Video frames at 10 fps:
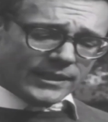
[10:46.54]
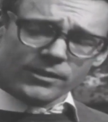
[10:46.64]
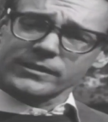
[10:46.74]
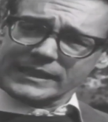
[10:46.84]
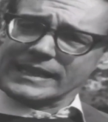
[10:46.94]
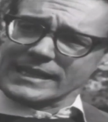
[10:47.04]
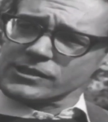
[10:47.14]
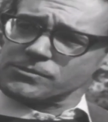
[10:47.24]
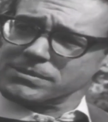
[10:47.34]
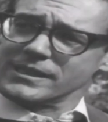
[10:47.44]
Okay,
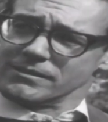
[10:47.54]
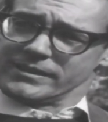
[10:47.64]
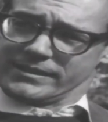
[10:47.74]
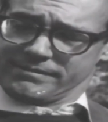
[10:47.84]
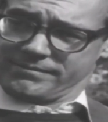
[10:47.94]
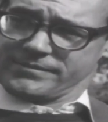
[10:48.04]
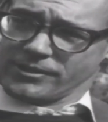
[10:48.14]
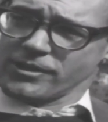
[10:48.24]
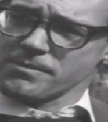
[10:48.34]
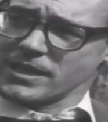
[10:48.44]
I'll split it with you.
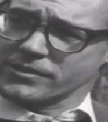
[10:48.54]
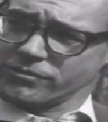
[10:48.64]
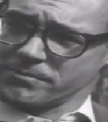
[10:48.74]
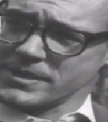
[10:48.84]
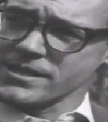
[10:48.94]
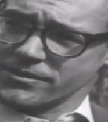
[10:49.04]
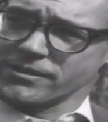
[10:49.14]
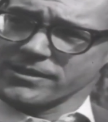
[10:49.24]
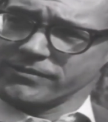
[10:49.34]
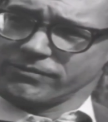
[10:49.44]
$30 from me,
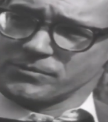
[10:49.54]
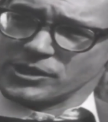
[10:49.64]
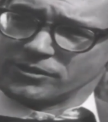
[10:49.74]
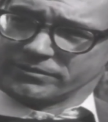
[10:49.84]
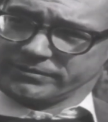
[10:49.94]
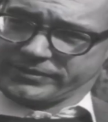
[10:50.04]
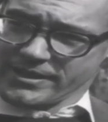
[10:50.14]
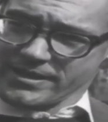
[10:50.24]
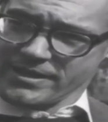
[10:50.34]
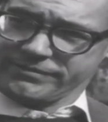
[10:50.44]
$30 from you.
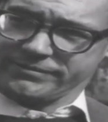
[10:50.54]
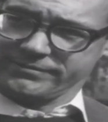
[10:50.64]
Fair enough?